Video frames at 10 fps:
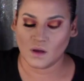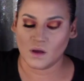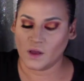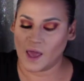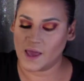
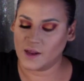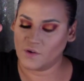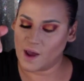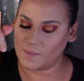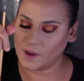okay, and
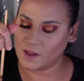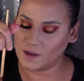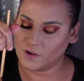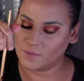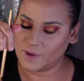grabbing a
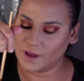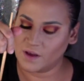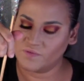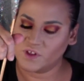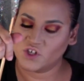little bit
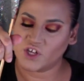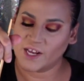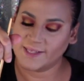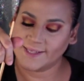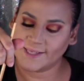of the
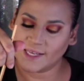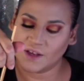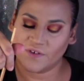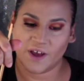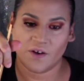shade
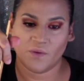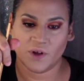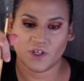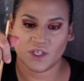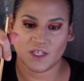Secret,
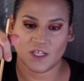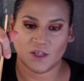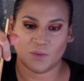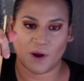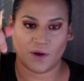which is this
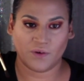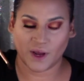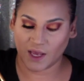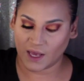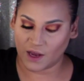brown
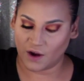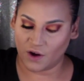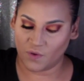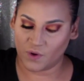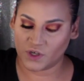right
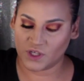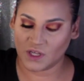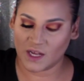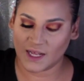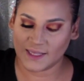here, we're just
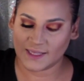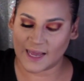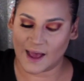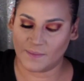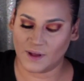gonna
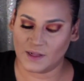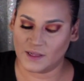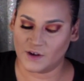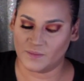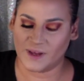dab a
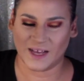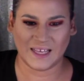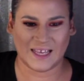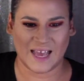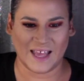little bit
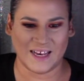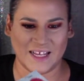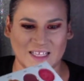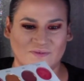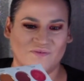again.
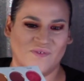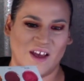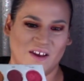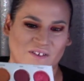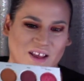It's
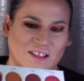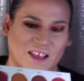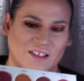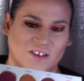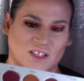very,
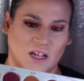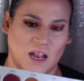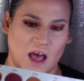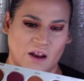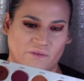like, there's a
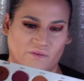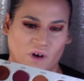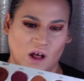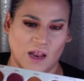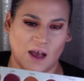lot of
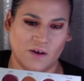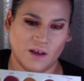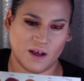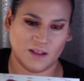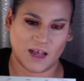fallout,
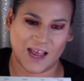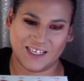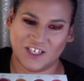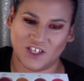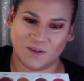I
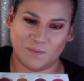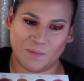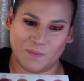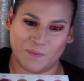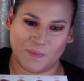just
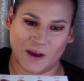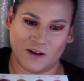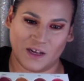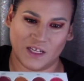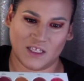
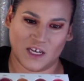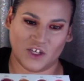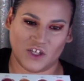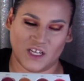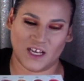barely
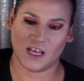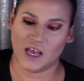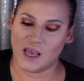touched it,